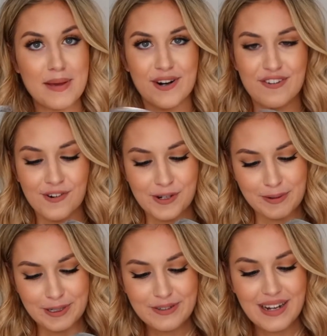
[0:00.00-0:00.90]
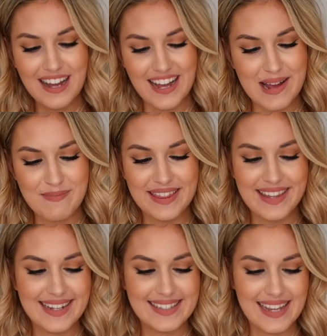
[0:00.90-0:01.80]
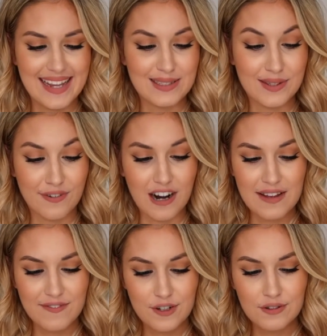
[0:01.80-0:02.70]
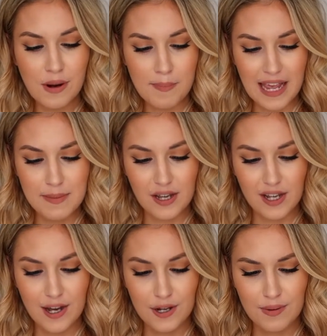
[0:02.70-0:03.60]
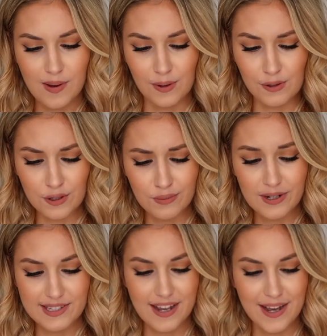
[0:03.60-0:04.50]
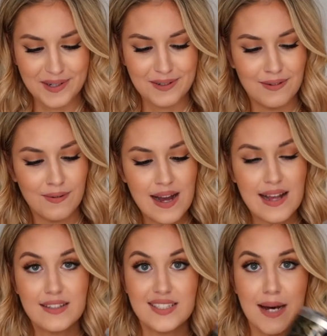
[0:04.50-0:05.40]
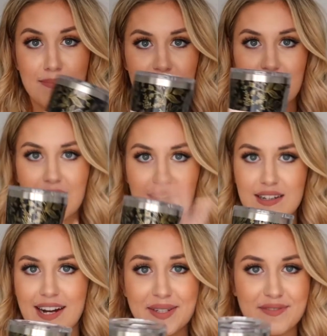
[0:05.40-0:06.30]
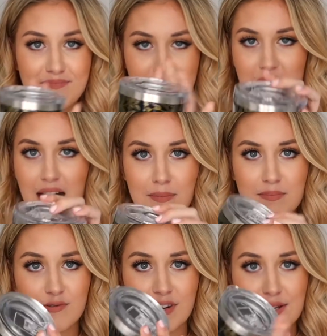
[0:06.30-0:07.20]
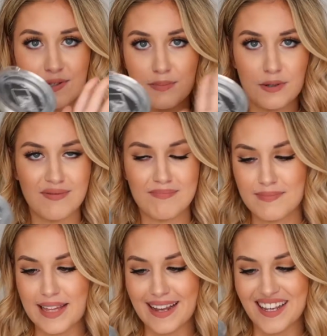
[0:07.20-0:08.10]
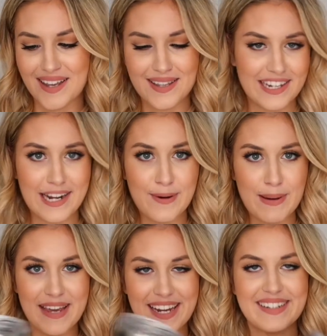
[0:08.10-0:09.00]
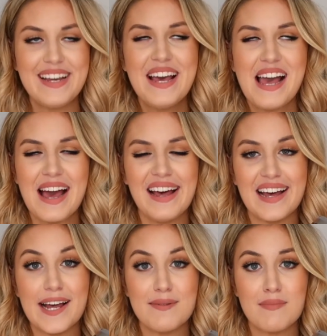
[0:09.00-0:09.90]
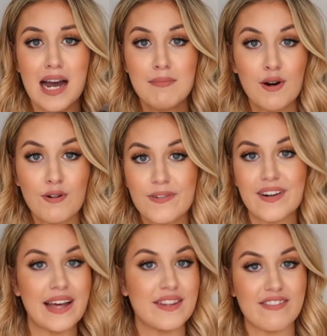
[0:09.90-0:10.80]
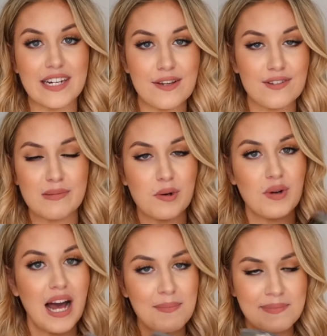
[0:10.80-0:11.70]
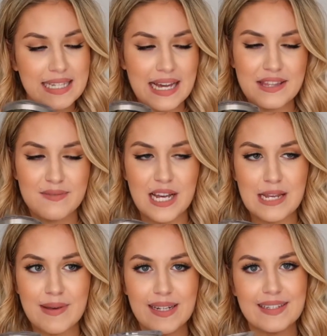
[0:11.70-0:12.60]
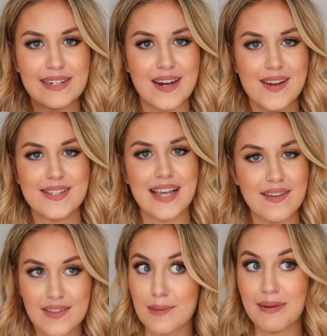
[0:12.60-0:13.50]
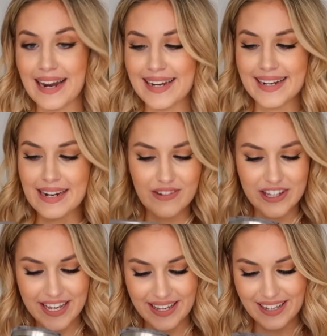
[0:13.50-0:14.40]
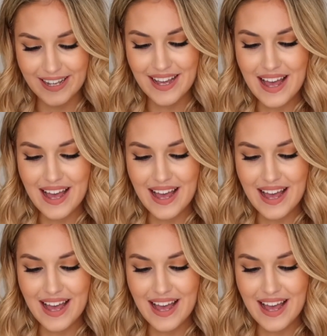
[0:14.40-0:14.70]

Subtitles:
a bit more affordable, this is the Rifle Paper Co. and Cork Circle tumbler kind of cup reusable thing, you know what I mean? I'm all for like the reusable cups at the moment, you know, saving the planet and everything.